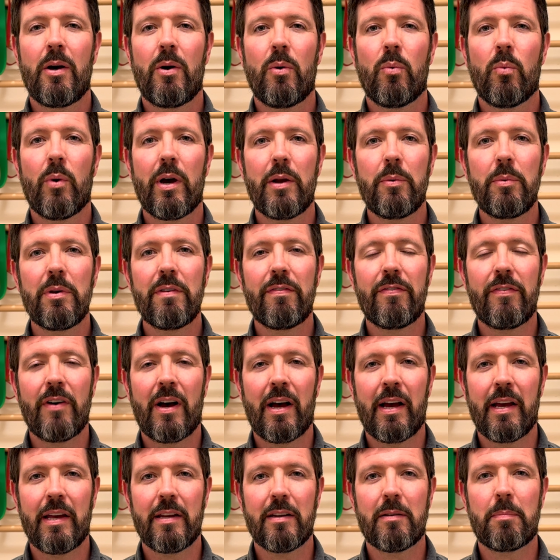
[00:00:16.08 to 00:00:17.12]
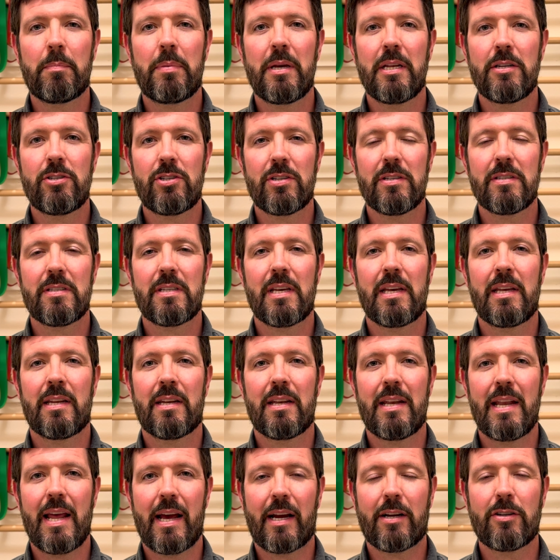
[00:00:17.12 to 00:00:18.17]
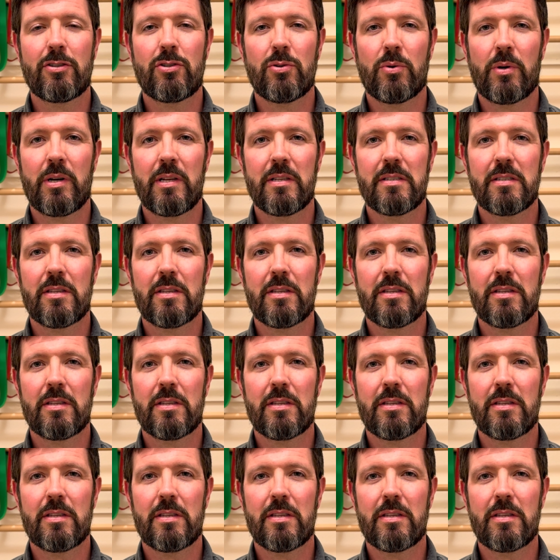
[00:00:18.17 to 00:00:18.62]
When we find pinches in neck joints,